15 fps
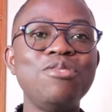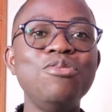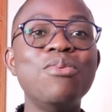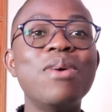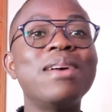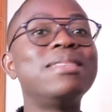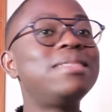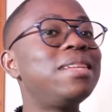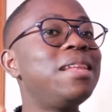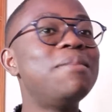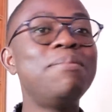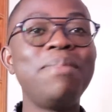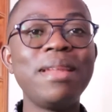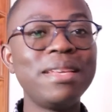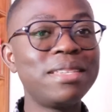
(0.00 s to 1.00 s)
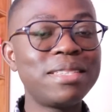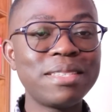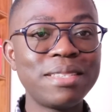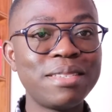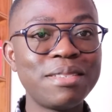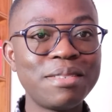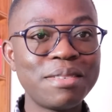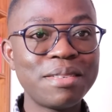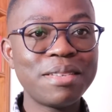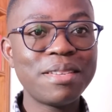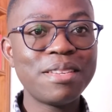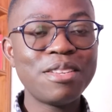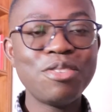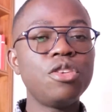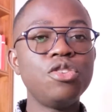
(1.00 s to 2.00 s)
you are still a blessing.
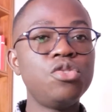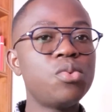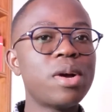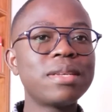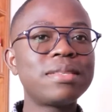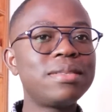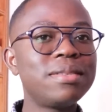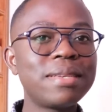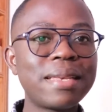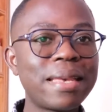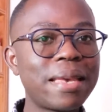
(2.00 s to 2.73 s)
You are still